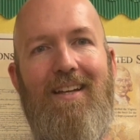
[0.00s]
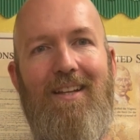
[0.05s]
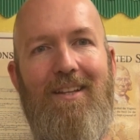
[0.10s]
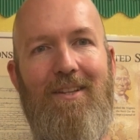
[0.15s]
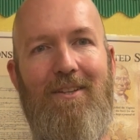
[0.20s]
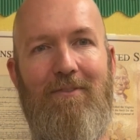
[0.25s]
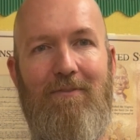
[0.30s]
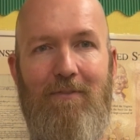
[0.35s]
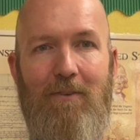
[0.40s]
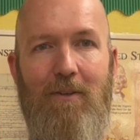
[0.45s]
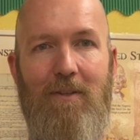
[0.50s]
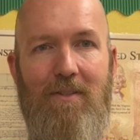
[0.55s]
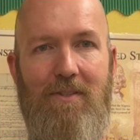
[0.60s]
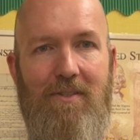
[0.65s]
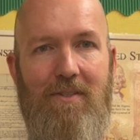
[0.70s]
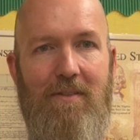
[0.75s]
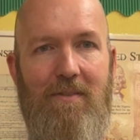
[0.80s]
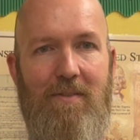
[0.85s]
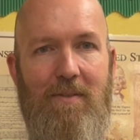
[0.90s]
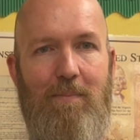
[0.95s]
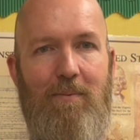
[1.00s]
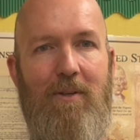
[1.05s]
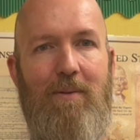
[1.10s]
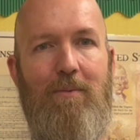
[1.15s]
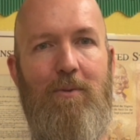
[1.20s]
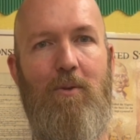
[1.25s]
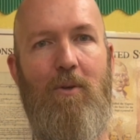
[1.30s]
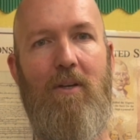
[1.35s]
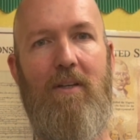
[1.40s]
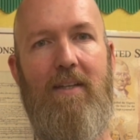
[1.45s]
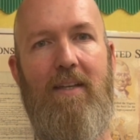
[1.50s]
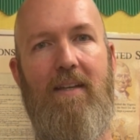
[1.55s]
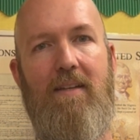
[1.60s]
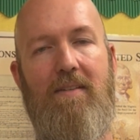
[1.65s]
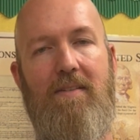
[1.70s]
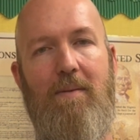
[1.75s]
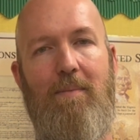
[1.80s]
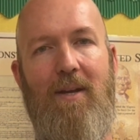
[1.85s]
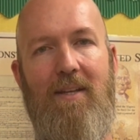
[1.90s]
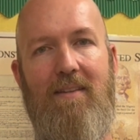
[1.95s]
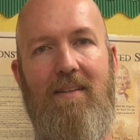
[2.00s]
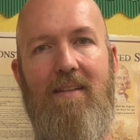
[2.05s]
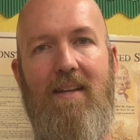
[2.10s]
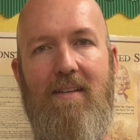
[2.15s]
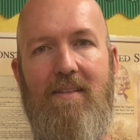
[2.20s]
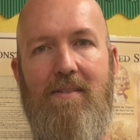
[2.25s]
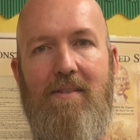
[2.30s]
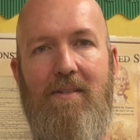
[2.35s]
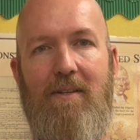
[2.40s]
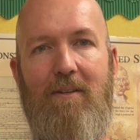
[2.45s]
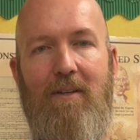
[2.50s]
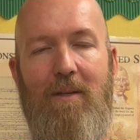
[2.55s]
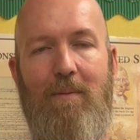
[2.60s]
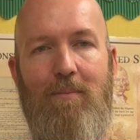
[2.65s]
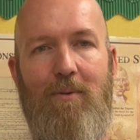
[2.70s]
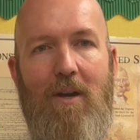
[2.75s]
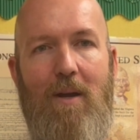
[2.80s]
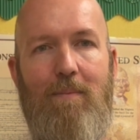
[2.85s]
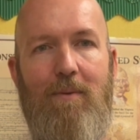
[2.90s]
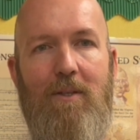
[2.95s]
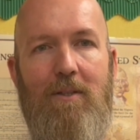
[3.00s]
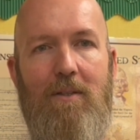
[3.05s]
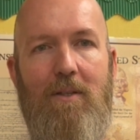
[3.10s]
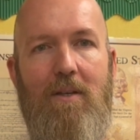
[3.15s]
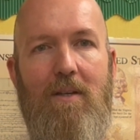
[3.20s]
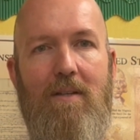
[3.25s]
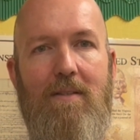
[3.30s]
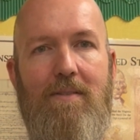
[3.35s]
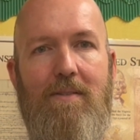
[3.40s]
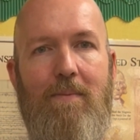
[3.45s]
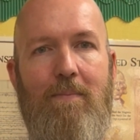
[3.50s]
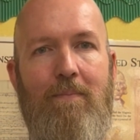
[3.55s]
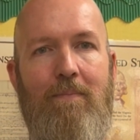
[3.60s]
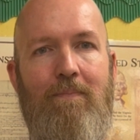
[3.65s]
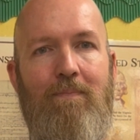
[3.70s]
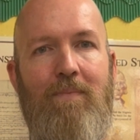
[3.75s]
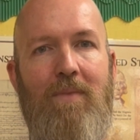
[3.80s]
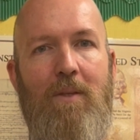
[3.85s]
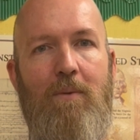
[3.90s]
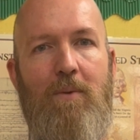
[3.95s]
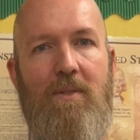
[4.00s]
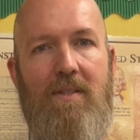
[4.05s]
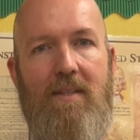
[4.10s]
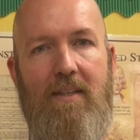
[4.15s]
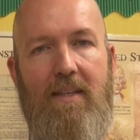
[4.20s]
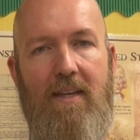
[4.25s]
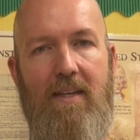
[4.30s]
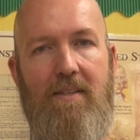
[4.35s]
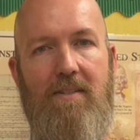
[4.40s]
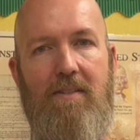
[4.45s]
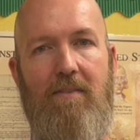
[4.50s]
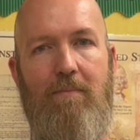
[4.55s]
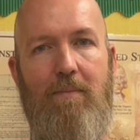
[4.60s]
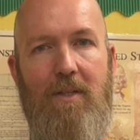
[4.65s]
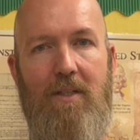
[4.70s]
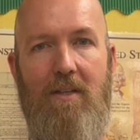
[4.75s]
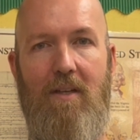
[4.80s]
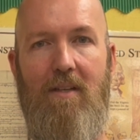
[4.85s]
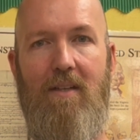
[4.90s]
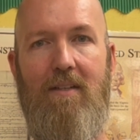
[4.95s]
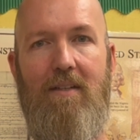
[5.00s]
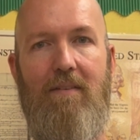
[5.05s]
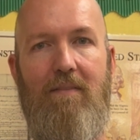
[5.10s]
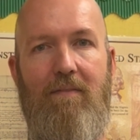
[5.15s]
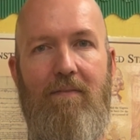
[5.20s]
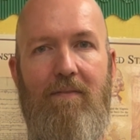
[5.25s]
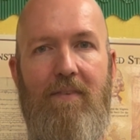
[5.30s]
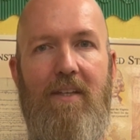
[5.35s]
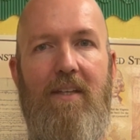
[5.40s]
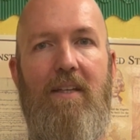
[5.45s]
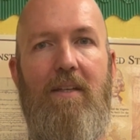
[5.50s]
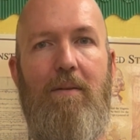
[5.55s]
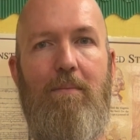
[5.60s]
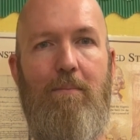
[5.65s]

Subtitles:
The first Supreme Court case about the necessary and proper clause was the case of McCulloch v.